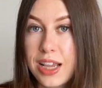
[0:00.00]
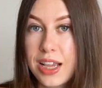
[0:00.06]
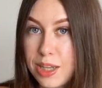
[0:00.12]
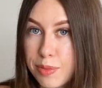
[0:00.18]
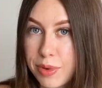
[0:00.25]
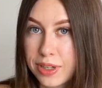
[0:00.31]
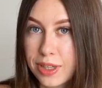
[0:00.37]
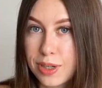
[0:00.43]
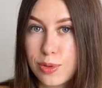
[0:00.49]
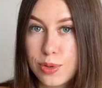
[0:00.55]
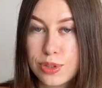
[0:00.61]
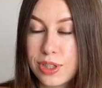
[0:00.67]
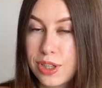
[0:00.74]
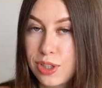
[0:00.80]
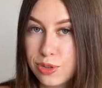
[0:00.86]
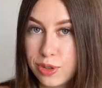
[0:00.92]
anybody who
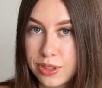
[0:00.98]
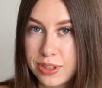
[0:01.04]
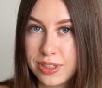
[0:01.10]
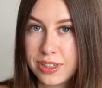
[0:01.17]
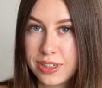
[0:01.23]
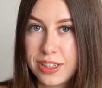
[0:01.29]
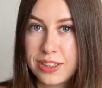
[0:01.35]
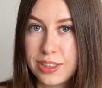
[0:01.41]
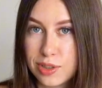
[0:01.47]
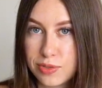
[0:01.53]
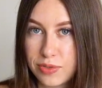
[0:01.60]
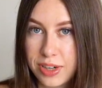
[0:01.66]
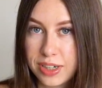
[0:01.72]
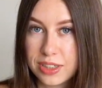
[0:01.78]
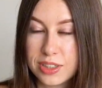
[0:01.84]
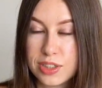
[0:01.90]
is interested in this
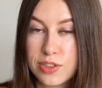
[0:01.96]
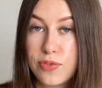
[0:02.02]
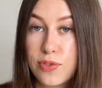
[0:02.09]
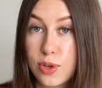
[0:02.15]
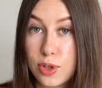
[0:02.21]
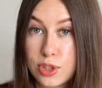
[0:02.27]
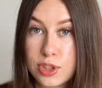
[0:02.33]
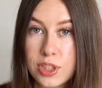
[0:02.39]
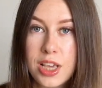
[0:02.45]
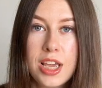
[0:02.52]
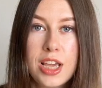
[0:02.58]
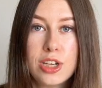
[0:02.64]
fragrance, first